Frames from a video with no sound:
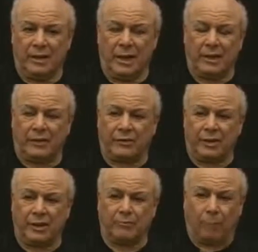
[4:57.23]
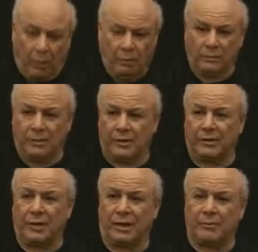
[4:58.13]
And it's kind of ba-doom.
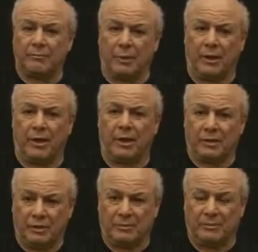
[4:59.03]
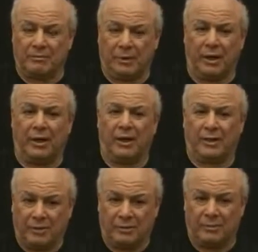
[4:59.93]
It's not ba-doom,
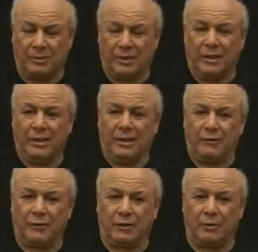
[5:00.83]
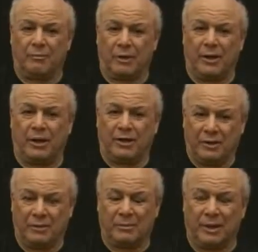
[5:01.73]
ba-doom. if you go
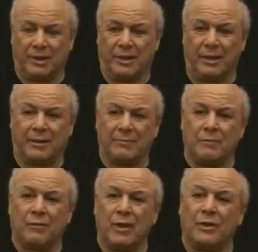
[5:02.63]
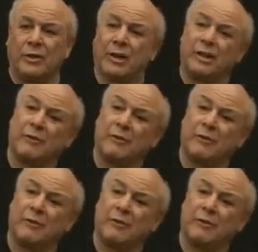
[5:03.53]
ba-dum like that, you get a